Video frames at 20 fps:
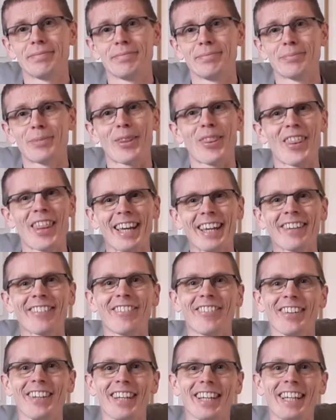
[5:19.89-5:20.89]
But
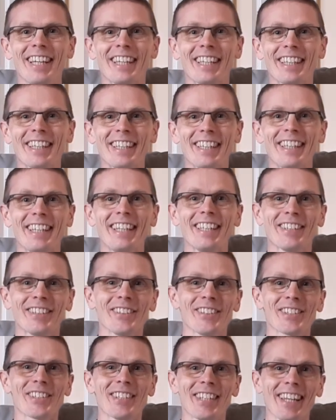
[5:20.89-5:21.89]
thankfully, it
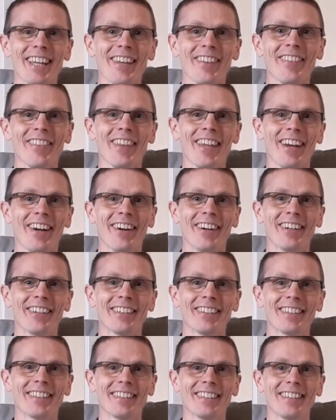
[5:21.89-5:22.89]
doesn't end there,
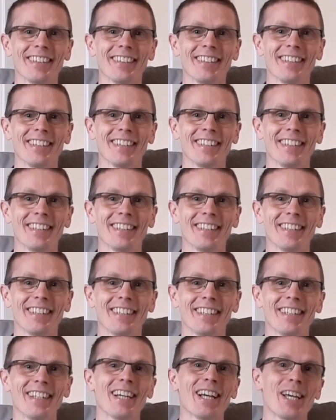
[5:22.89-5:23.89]

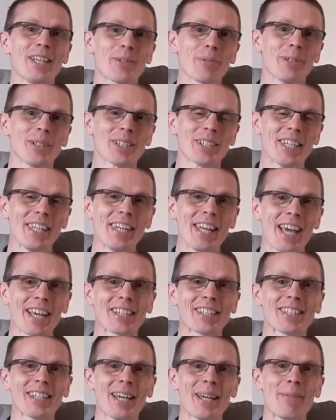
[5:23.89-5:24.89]
as we'll see
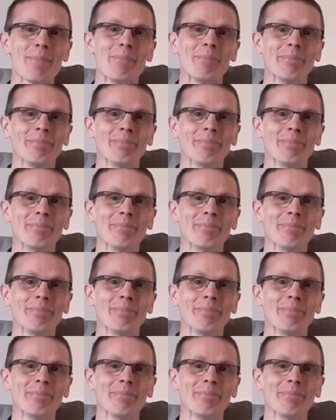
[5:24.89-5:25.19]
next time.